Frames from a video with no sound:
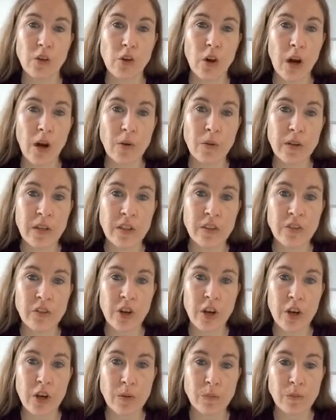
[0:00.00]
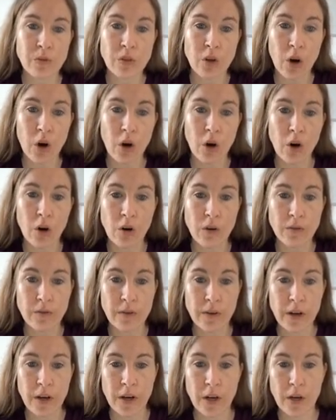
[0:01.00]
not only in terms
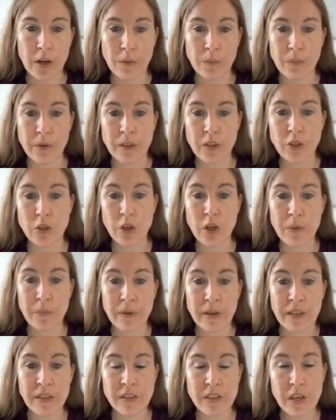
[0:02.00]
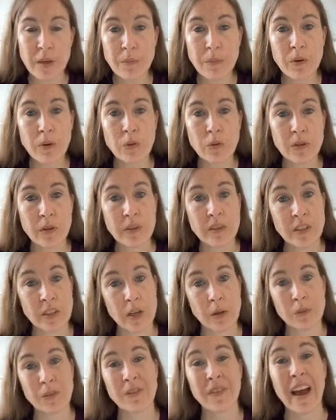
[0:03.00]
of enjoyability, but also in
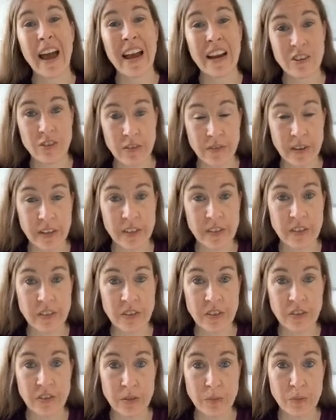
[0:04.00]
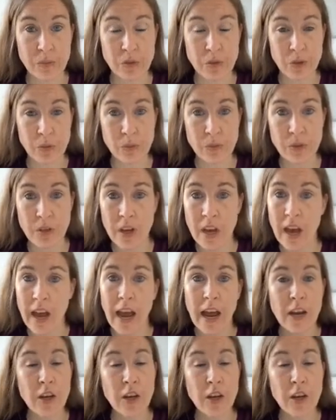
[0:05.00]
terms of aggravating the symptoms.